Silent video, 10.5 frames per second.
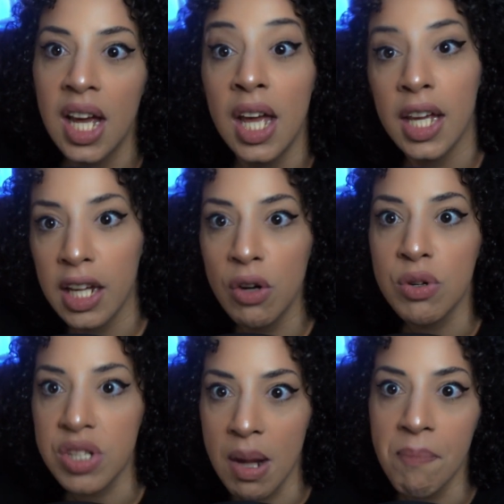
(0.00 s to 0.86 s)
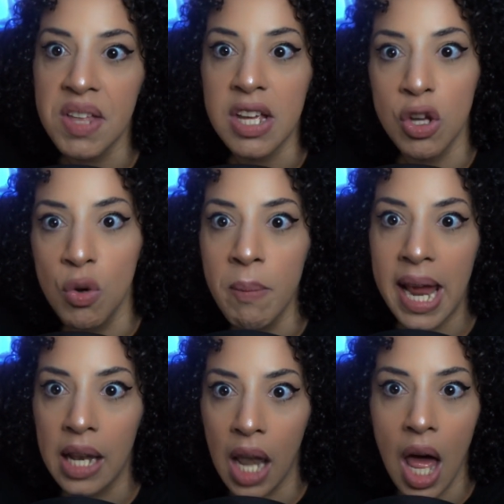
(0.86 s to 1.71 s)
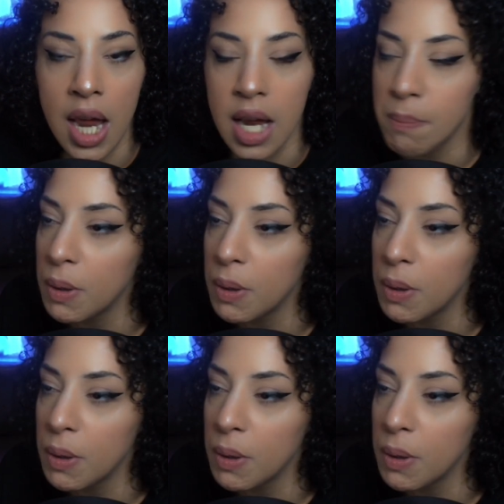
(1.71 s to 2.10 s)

here's something you may like,